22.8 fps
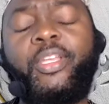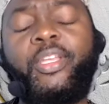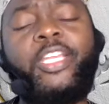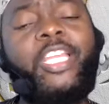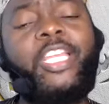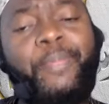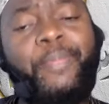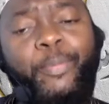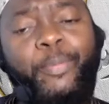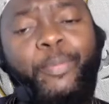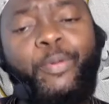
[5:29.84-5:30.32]

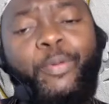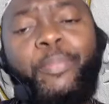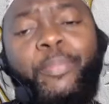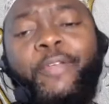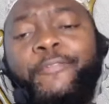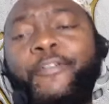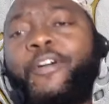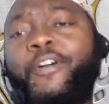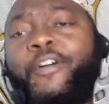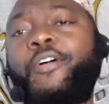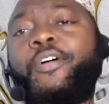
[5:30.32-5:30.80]
The people
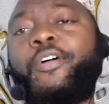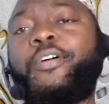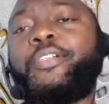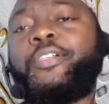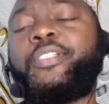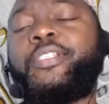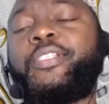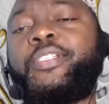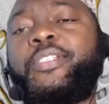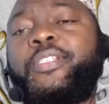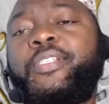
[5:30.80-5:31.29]
before
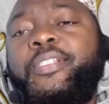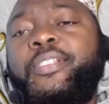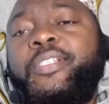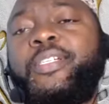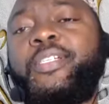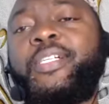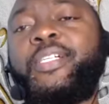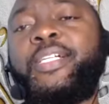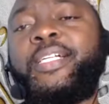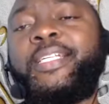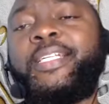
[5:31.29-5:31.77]
us,
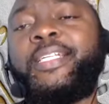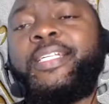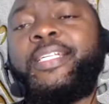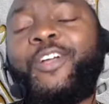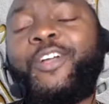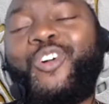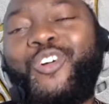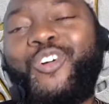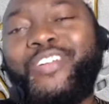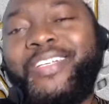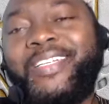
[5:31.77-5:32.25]
they
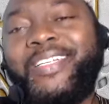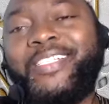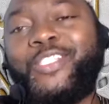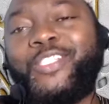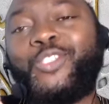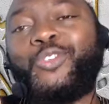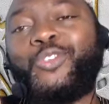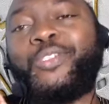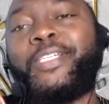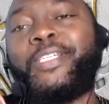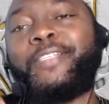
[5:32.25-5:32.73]

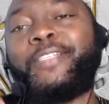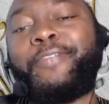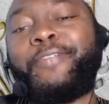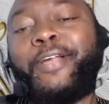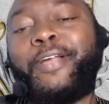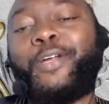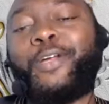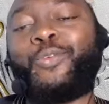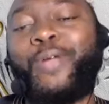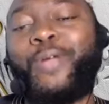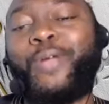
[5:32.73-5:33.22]
understood it
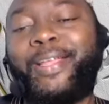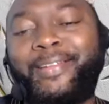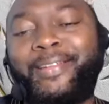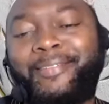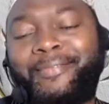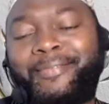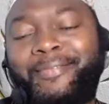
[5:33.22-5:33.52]
very well,